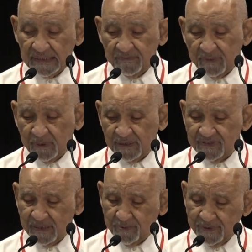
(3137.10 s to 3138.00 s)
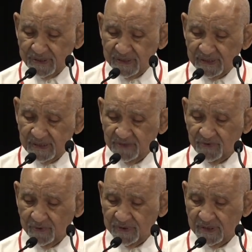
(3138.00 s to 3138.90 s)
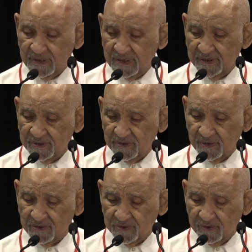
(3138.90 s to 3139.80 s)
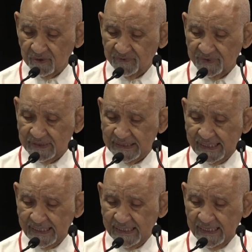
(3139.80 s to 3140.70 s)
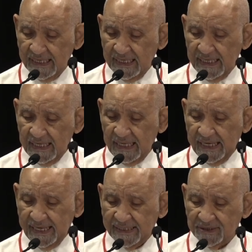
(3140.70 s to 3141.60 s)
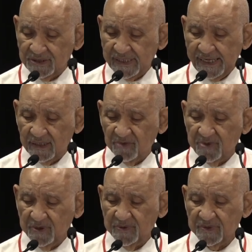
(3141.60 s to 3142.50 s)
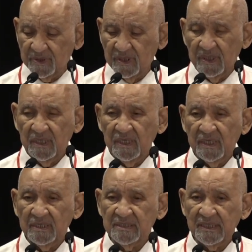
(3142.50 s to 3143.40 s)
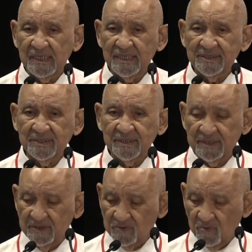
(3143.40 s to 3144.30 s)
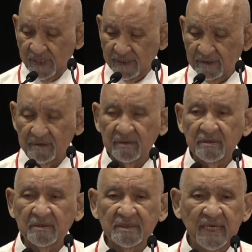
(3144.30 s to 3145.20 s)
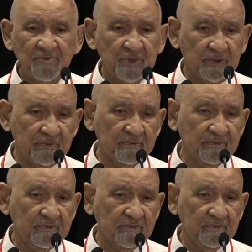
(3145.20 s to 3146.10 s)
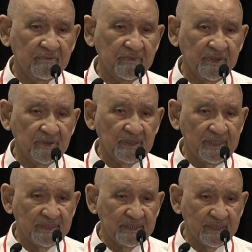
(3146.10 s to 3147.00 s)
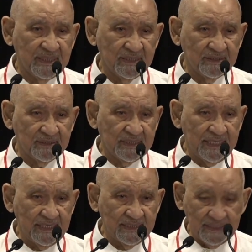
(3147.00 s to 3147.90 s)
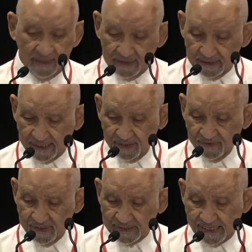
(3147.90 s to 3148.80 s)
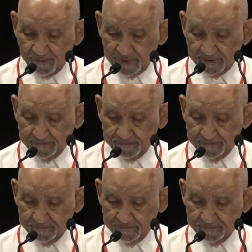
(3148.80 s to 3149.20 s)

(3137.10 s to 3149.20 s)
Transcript: People have separations and divorces. There's no control of your day. And child abuse is the easiest, what? Scapegoat. They're the least that can say anything. This kind of things happen.